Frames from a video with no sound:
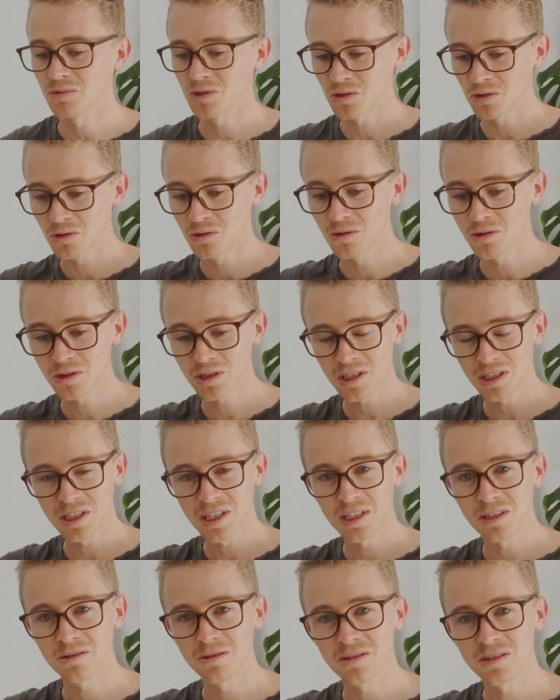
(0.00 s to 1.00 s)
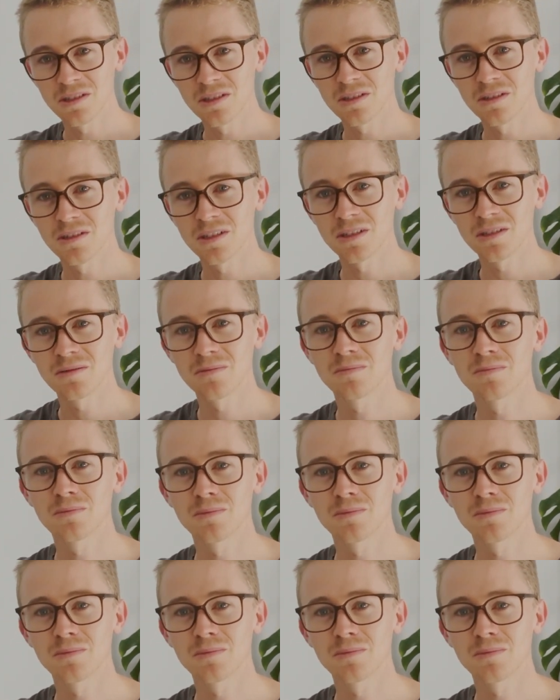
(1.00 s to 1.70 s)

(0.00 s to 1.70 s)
you're looking at on site,